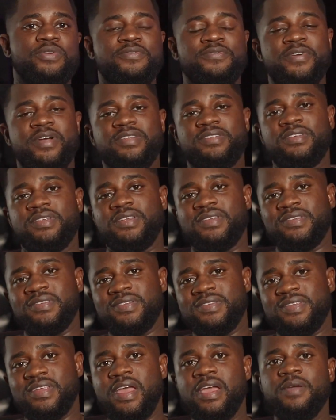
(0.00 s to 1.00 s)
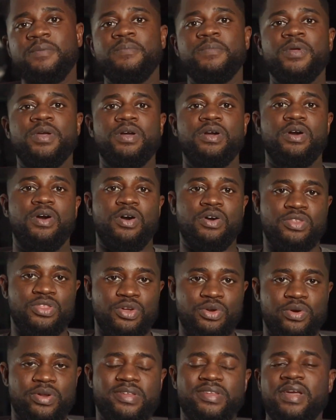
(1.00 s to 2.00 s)
refer to the same
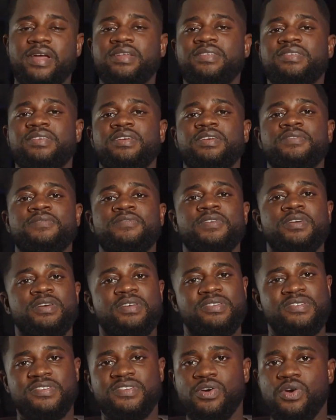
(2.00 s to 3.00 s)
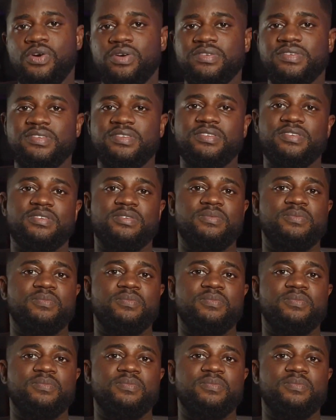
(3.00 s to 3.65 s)
authoritative source.